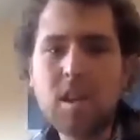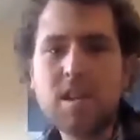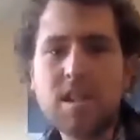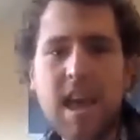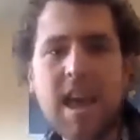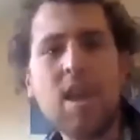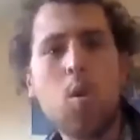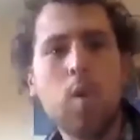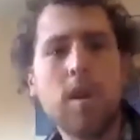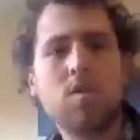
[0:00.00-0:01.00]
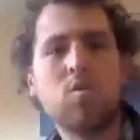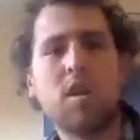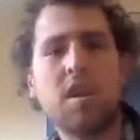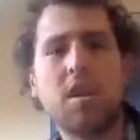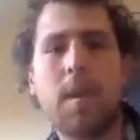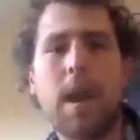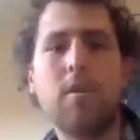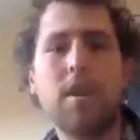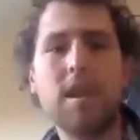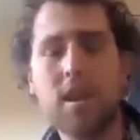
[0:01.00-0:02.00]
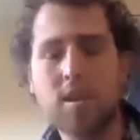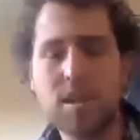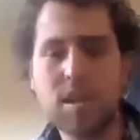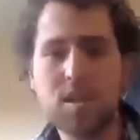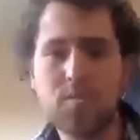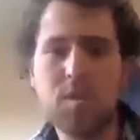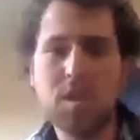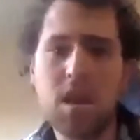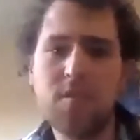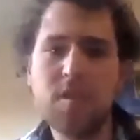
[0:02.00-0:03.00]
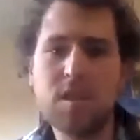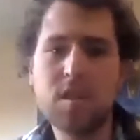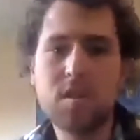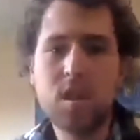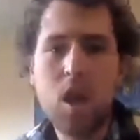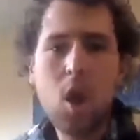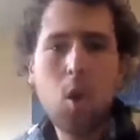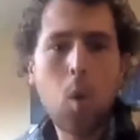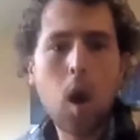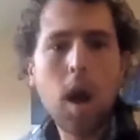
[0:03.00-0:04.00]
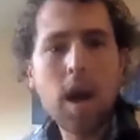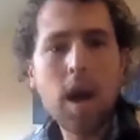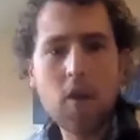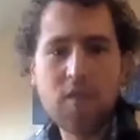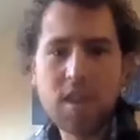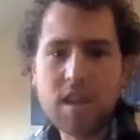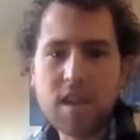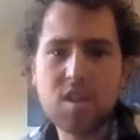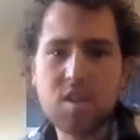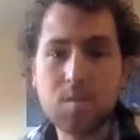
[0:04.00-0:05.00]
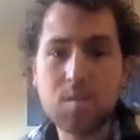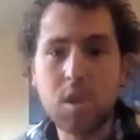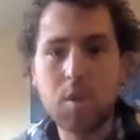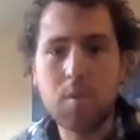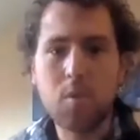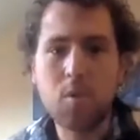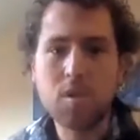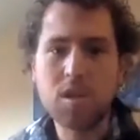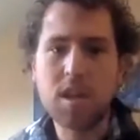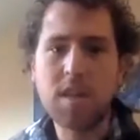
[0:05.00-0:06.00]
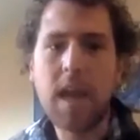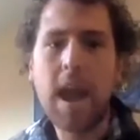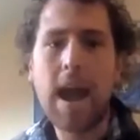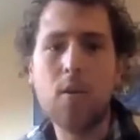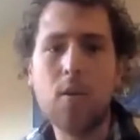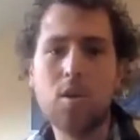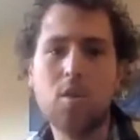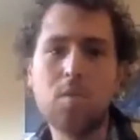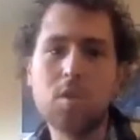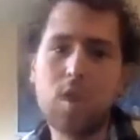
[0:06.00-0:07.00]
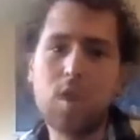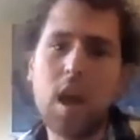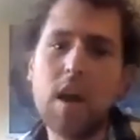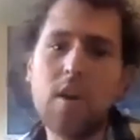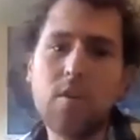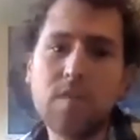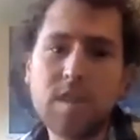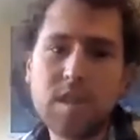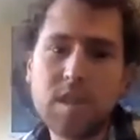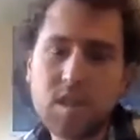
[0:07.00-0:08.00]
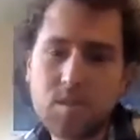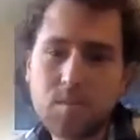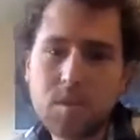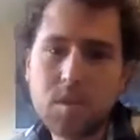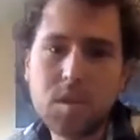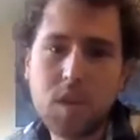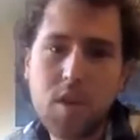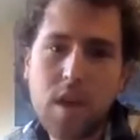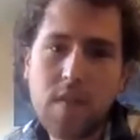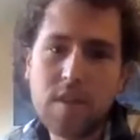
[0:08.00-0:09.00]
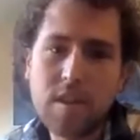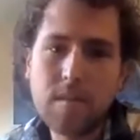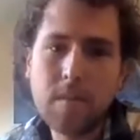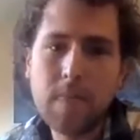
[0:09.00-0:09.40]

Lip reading: Today we are talking about ecosystem services. Why are healthy ecosystems so important and how humans rely on these systems so heavily?